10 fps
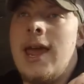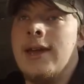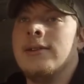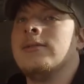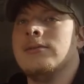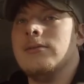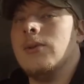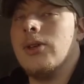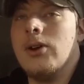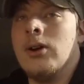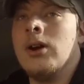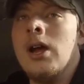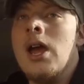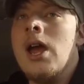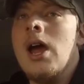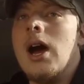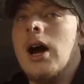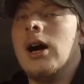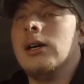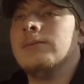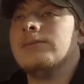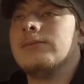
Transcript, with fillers: and with her. Um,